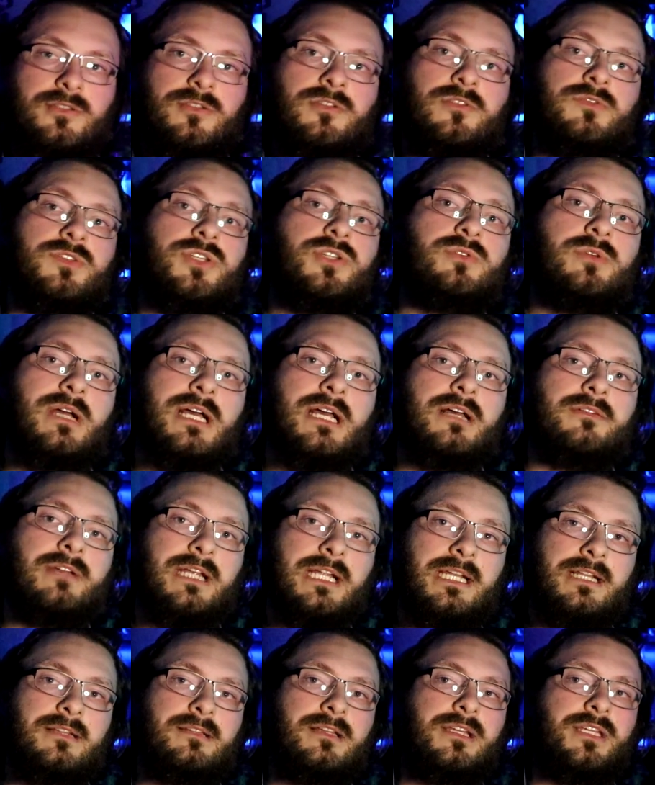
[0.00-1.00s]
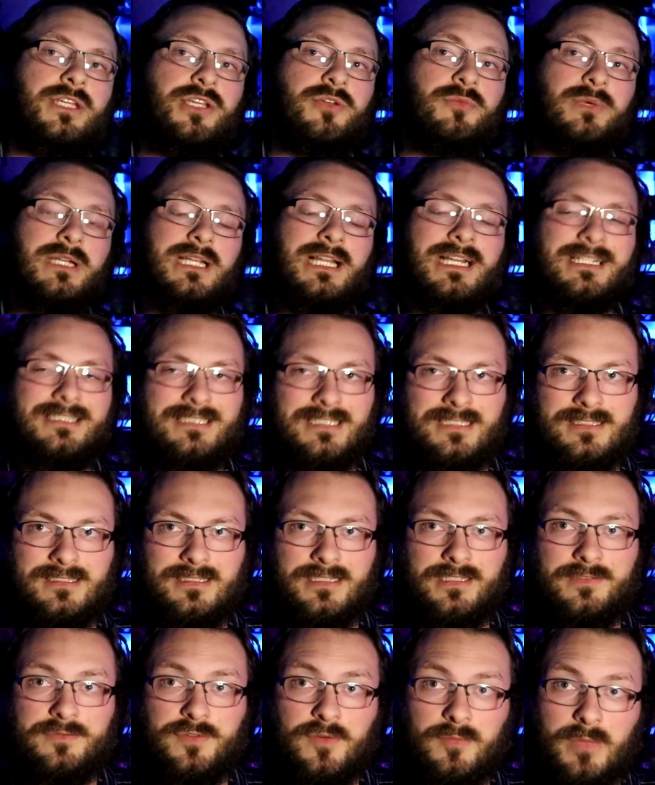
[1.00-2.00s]
So if you have anything you would like to
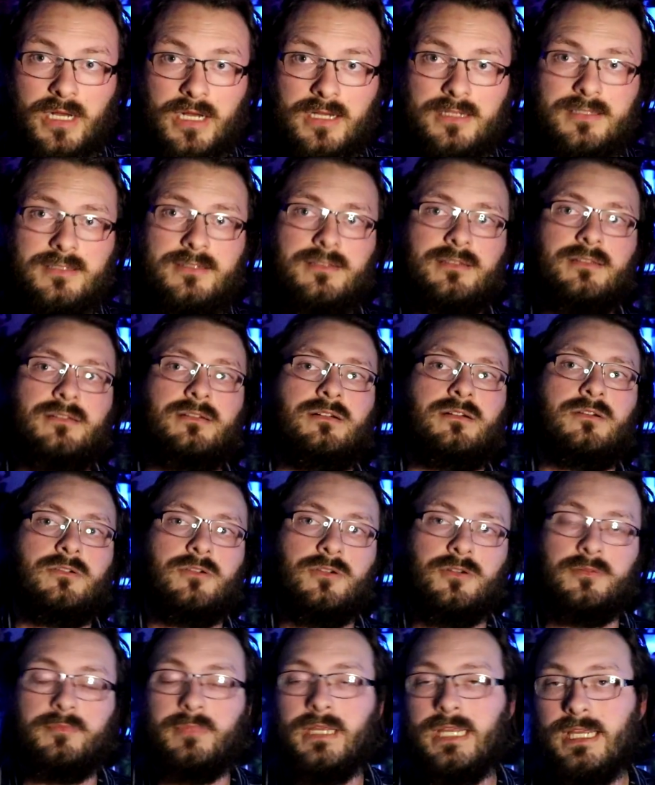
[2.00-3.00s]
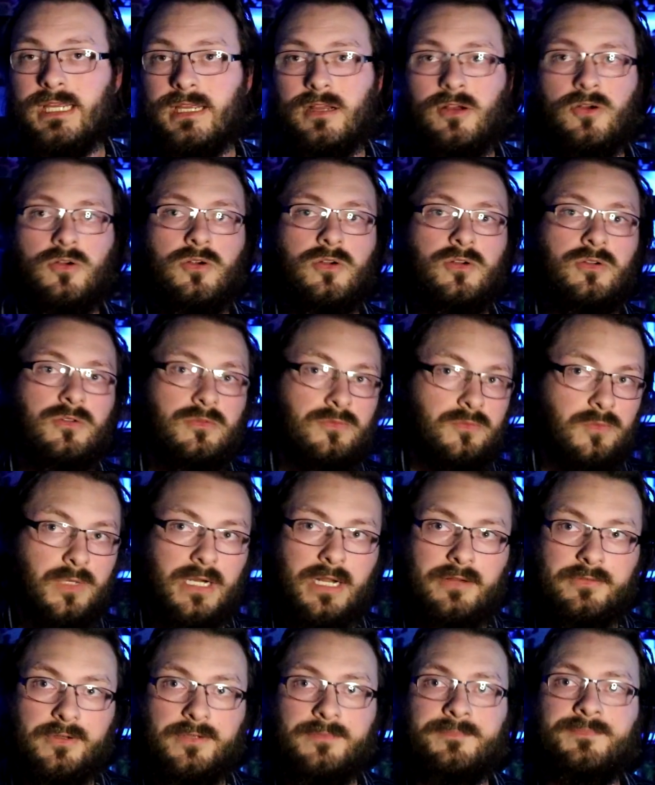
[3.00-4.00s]
see from us or me or
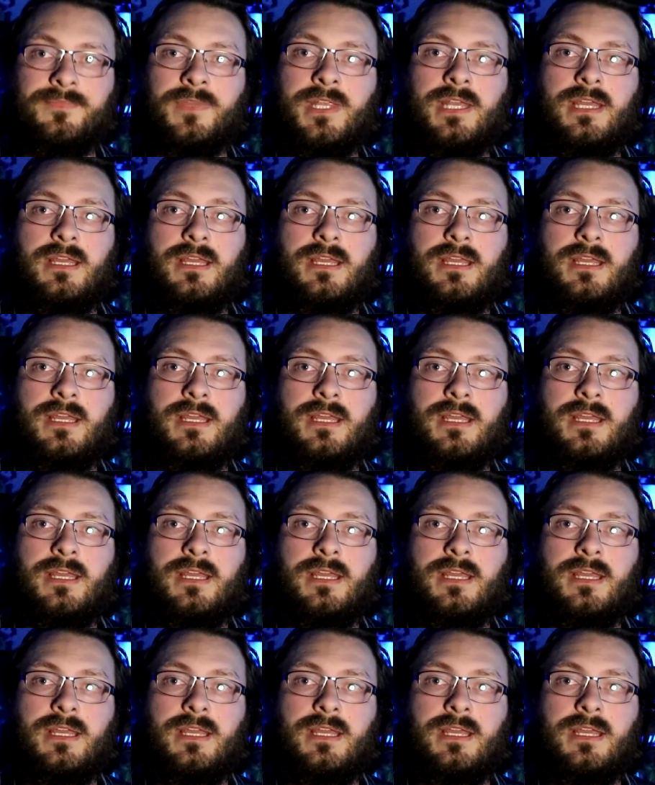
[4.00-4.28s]
whatever,